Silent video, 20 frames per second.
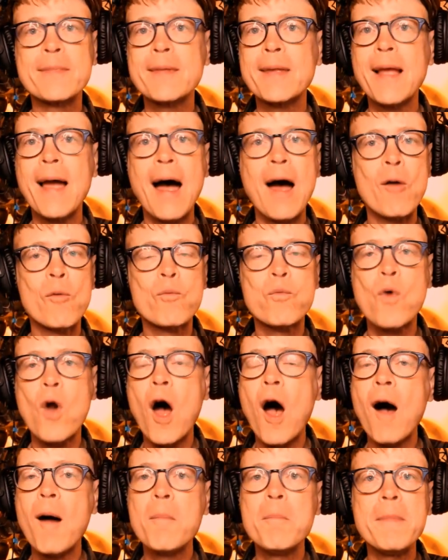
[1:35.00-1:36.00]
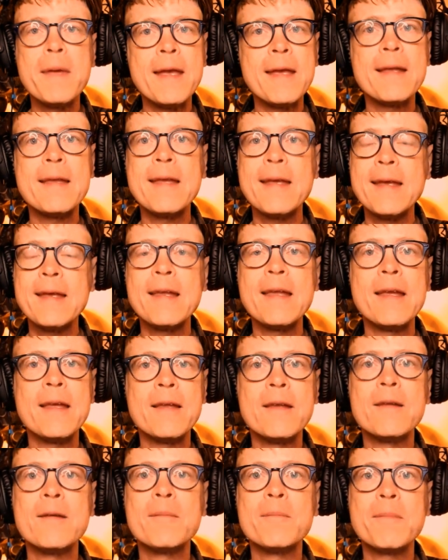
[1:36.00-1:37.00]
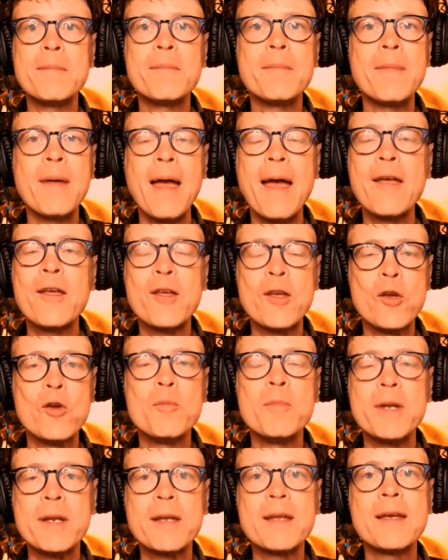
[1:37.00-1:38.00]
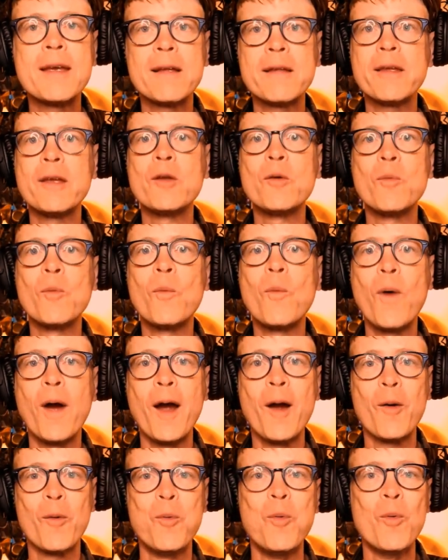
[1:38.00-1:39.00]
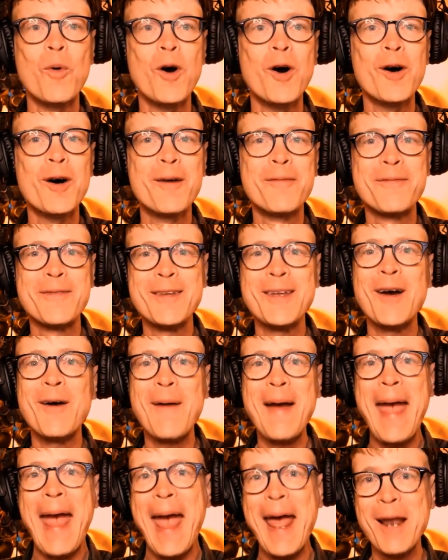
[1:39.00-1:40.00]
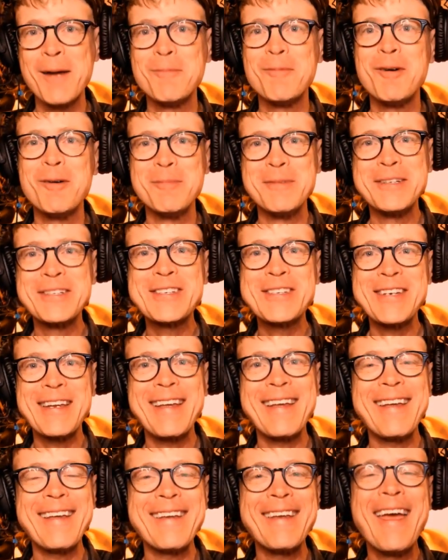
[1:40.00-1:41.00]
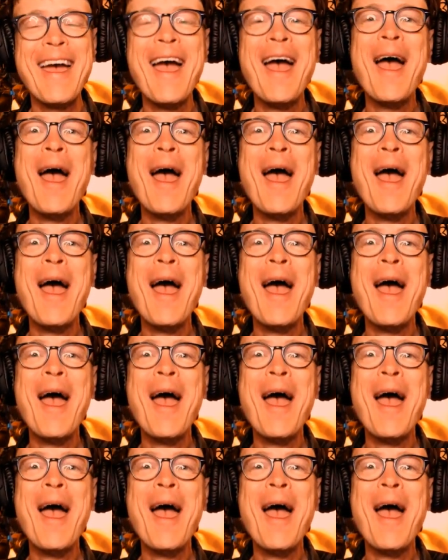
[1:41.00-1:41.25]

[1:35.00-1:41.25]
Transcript: raw meat eating, a human killing werewolf, you know, animal machine.